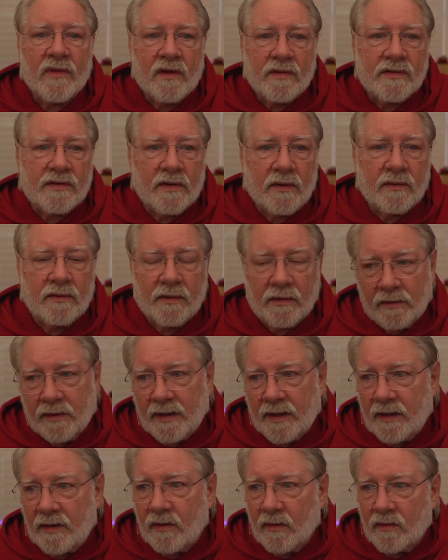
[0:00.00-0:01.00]
So the
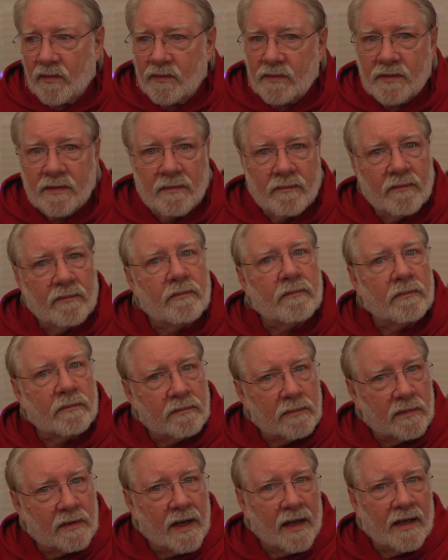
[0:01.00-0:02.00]
lady goes,
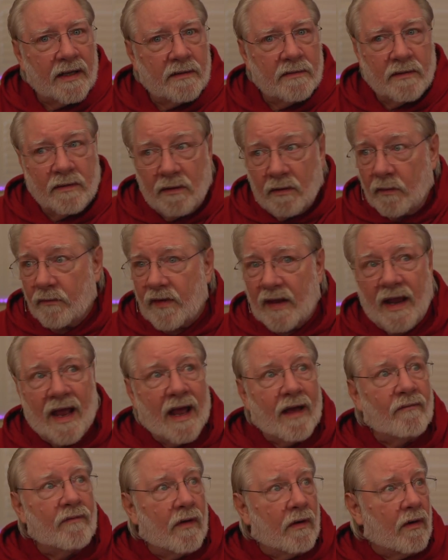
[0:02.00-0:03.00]
takes, you know, they
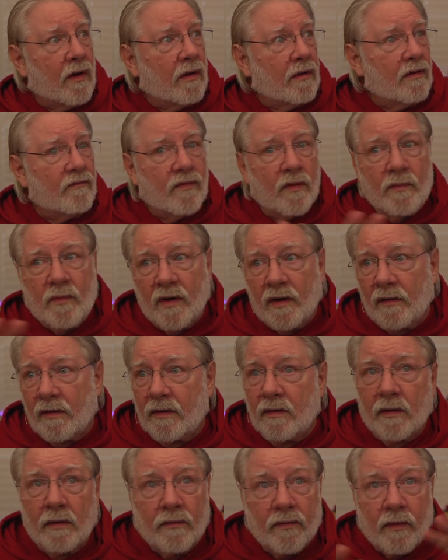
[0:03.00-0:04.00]
have all of them,
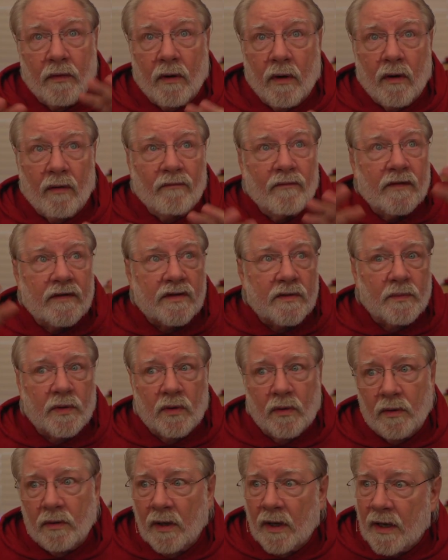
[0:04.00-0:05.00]
you know, they're all
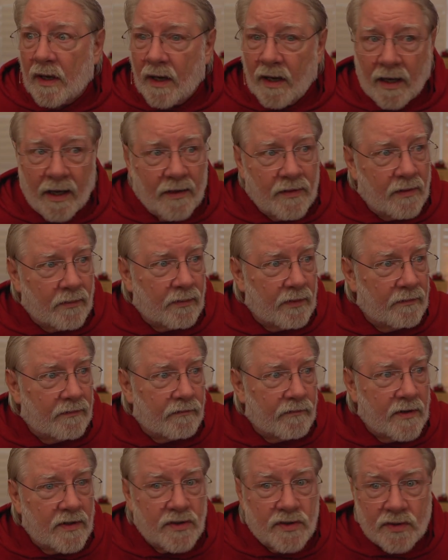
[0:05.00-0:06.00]
visible in the
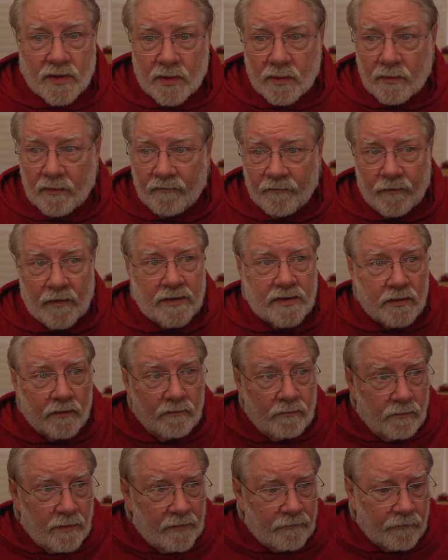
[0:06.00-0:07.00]

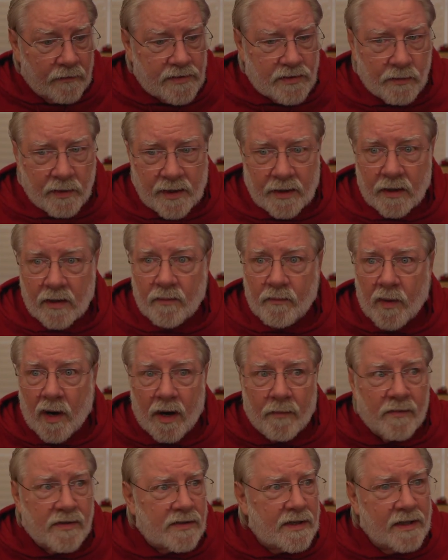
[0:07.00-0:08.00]
refrigerated
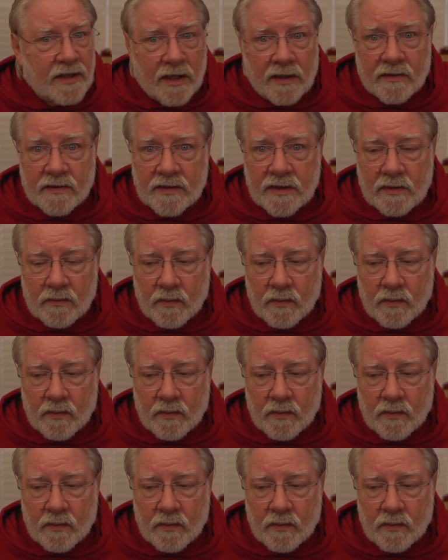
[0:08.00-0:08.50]
compartments that you can see